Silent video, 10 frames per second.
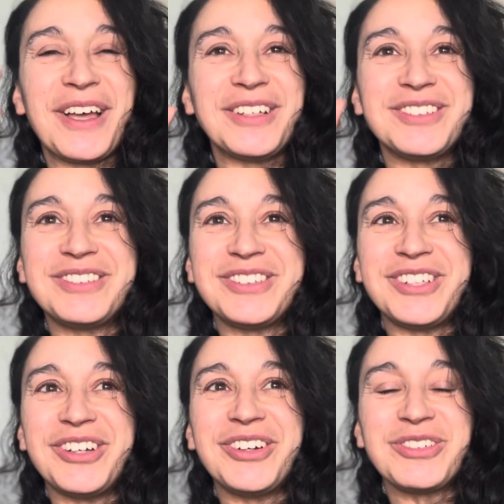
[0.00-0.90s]

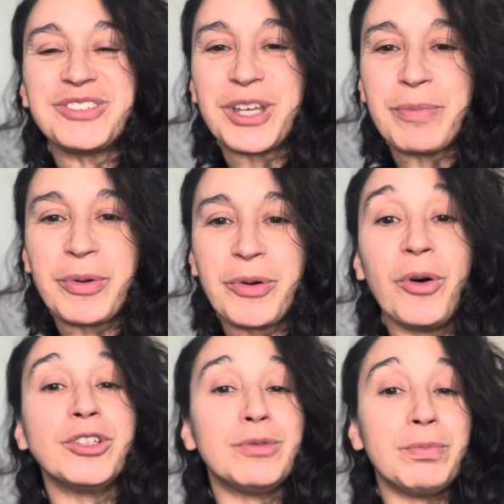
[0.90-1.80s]

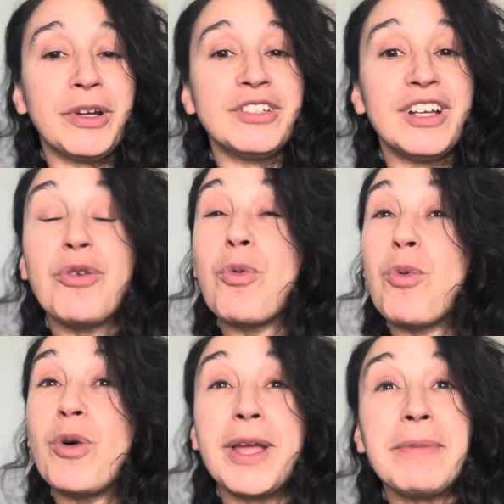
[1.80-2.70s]
stereotypical, especially
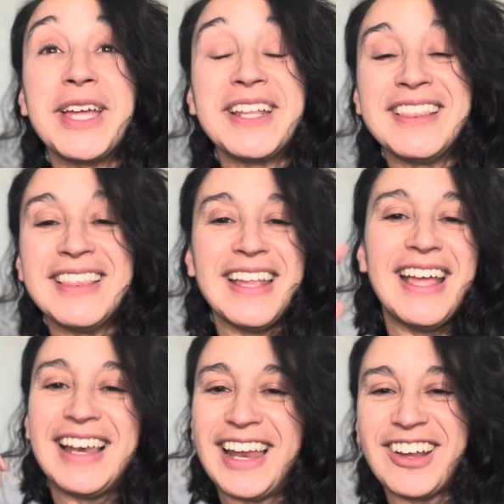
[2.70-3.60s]
women,
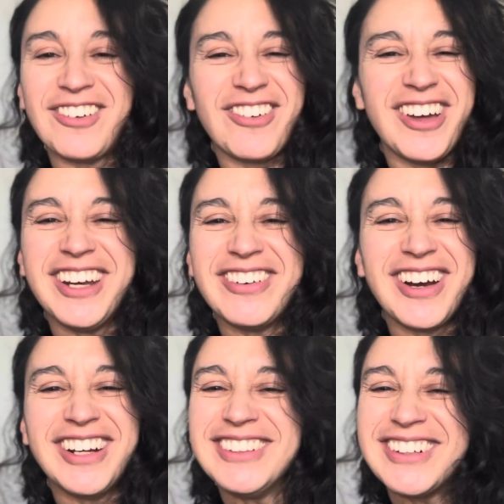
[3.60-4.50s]
like running
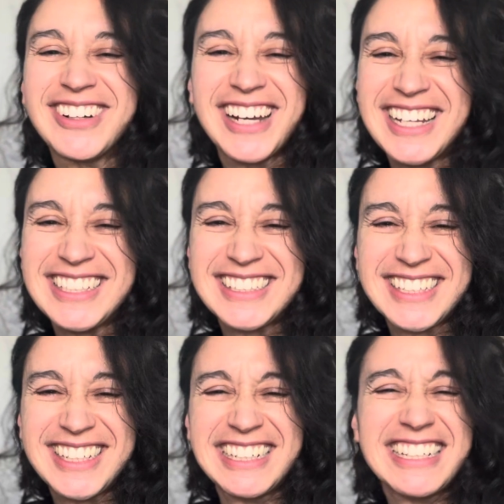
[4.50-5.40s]
around
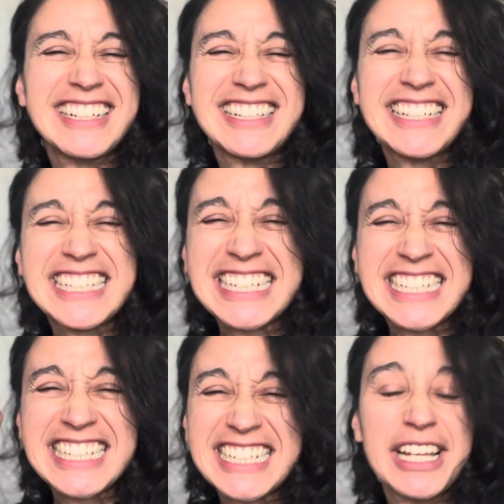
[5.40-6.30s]
crazy and
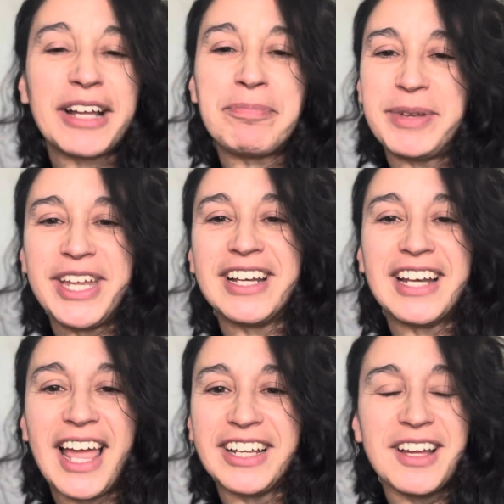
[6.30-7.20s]
being
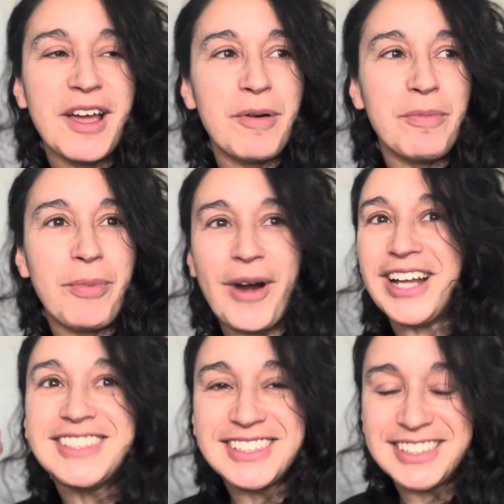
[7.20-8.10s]
like
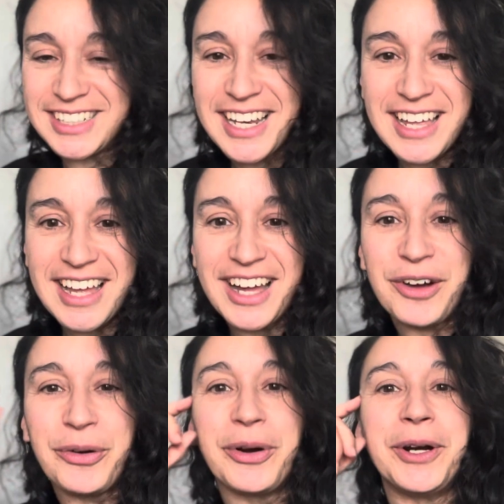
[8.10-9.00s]

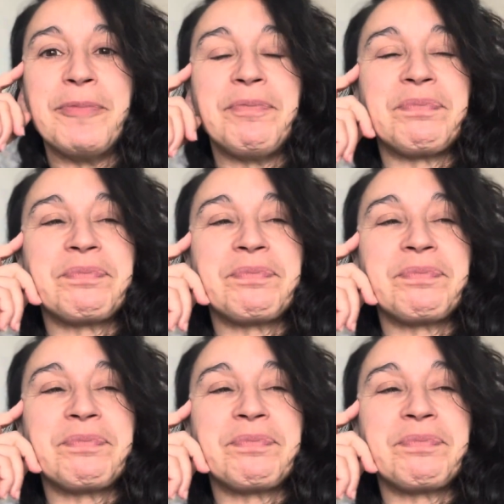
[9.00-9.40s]
Brightzilla, or